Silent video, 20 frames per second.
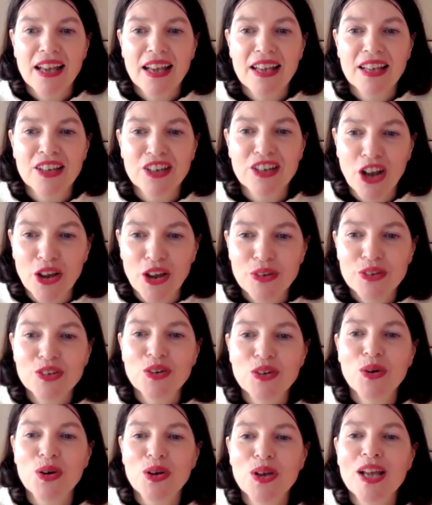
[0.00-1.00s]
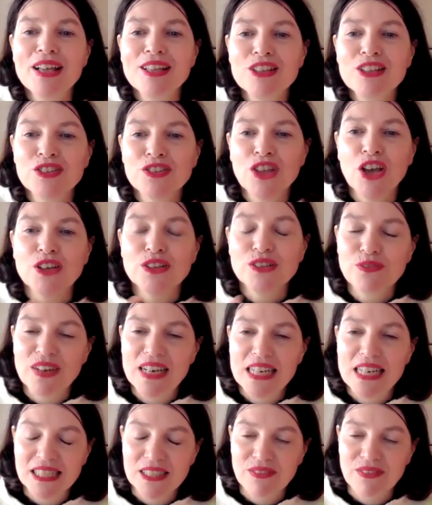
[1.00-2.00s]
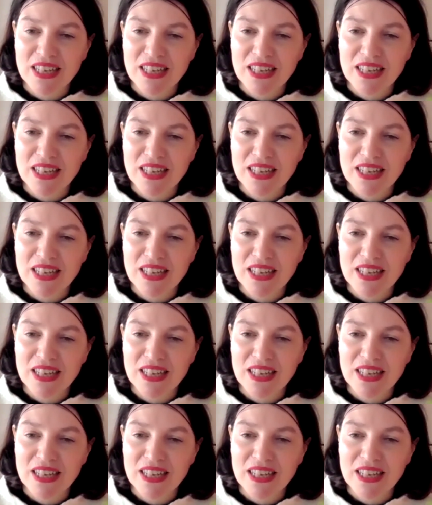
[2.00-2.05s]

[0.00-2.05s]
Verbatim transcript: you know, your those feelings of